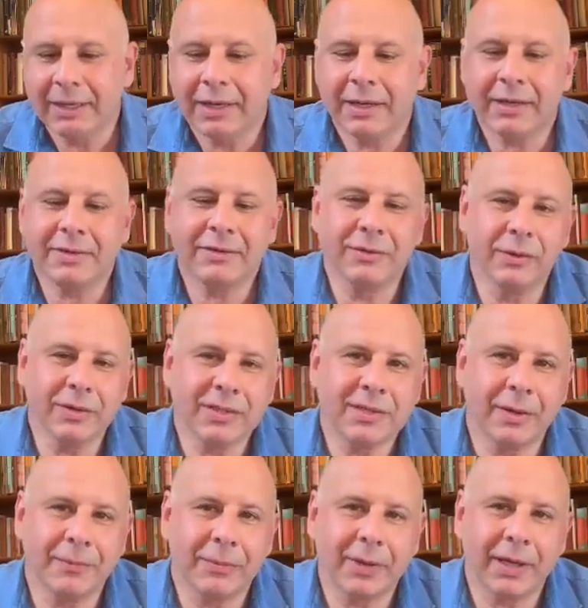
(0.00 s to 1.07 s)
It's not
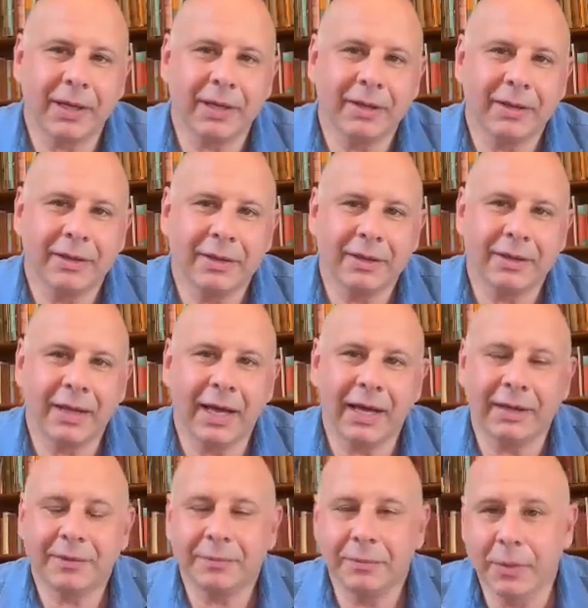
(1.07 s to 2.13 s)
something
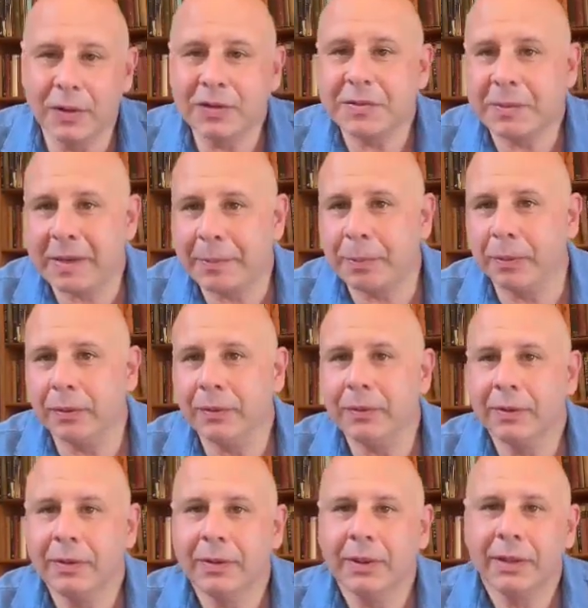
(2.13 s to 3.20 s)
that most people
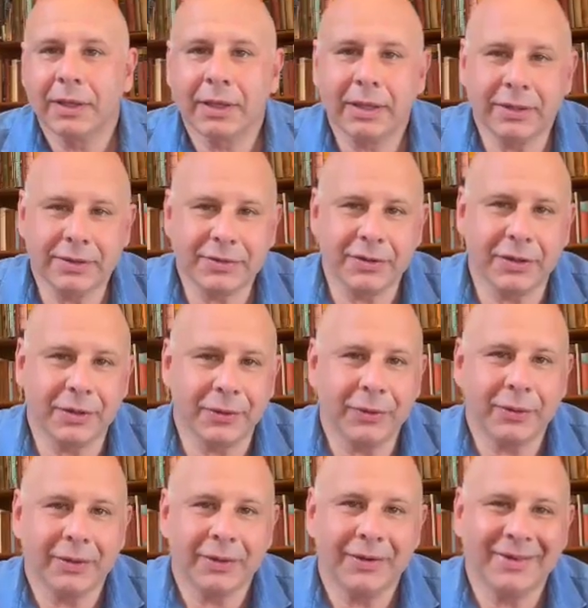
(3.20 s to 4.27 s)
can
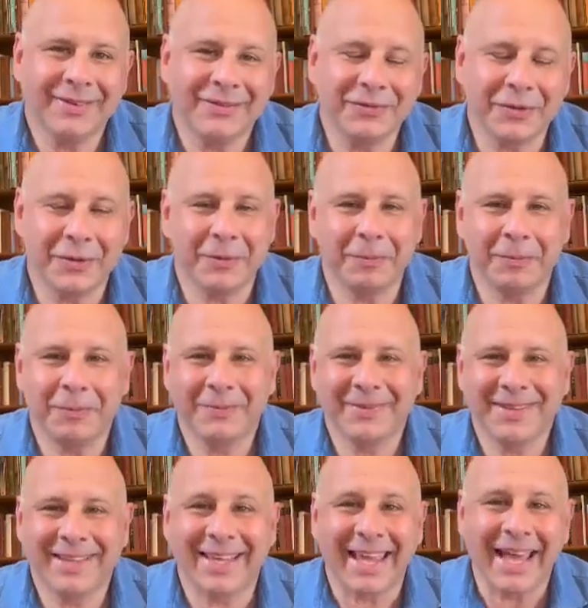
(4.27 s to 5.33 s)
do from
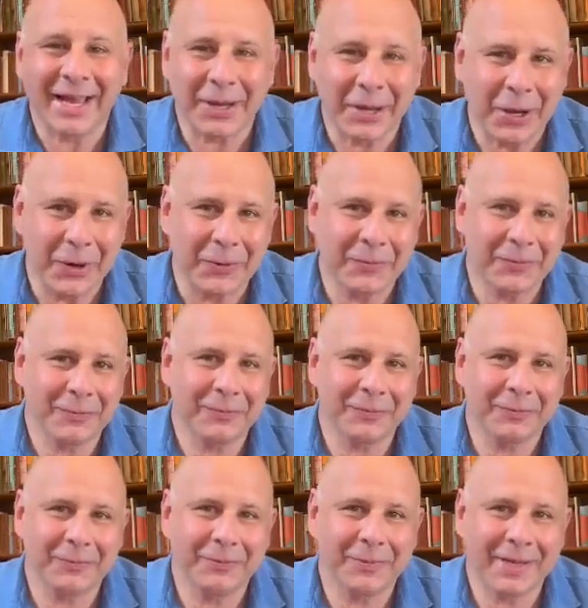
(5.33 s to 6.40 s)
the get-go
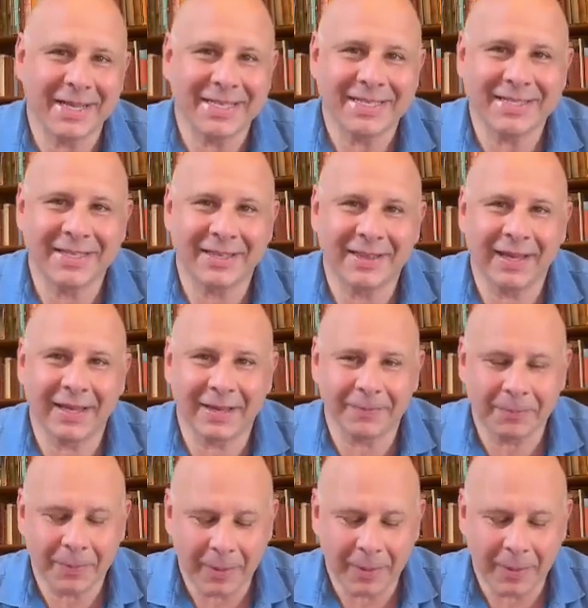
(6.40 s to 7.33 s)
instantly.